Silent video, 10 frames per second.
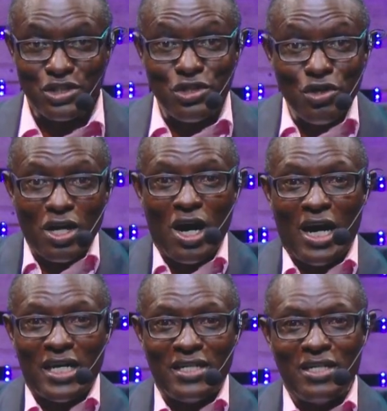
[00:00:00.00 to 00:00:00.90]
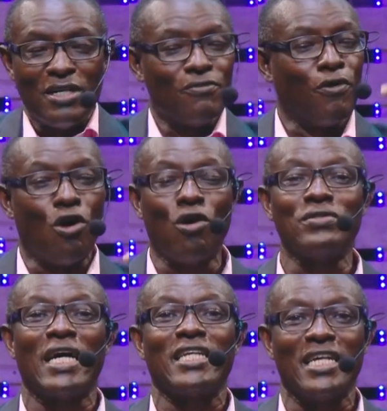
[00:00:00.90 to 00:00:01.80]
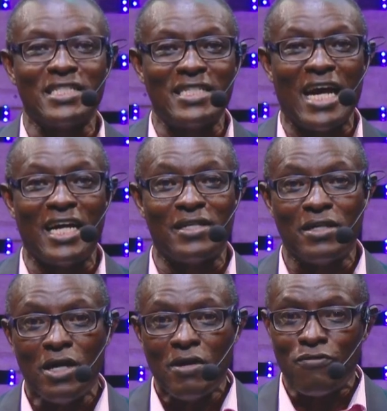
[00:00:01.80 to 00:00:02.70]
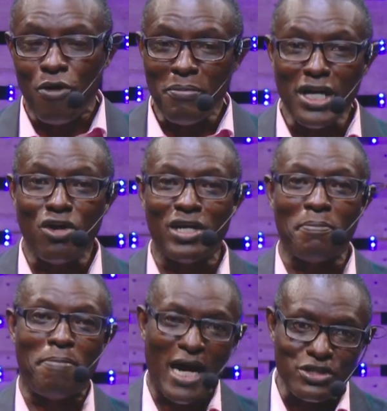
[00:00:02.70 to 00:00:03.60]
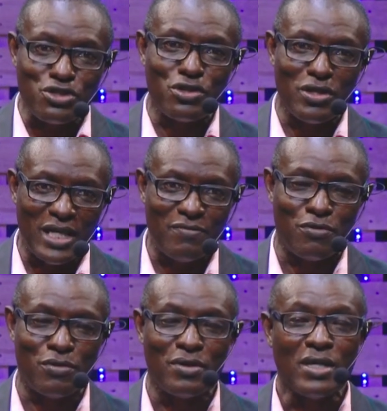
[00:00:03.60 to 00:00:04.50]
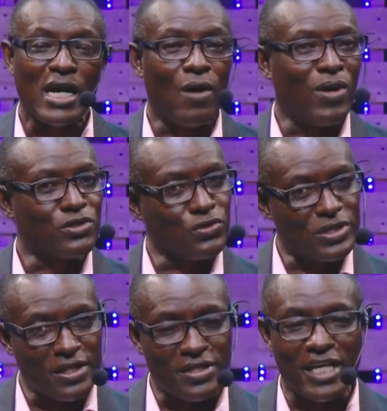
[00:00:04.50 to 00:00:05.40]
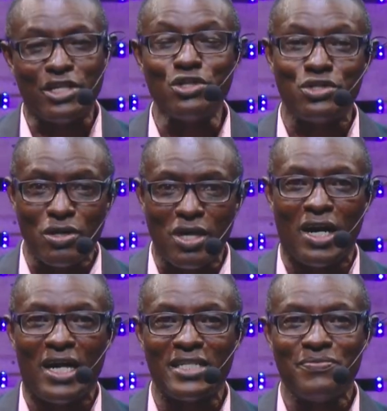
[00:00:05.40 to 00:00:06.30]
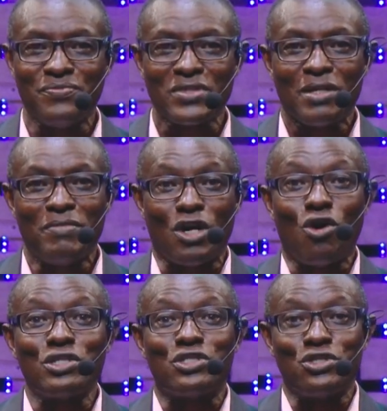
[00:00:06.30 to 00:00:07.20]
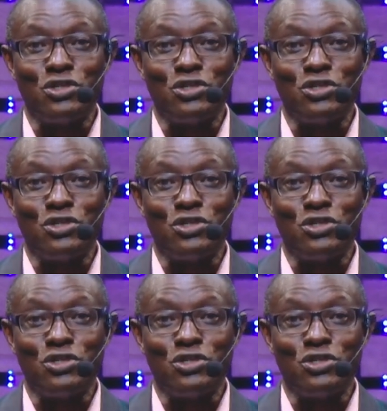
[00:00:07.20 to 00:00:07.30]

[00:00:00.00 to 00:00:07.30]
to God for all that he has done. For me, on a personal level, I want to say thank you to God because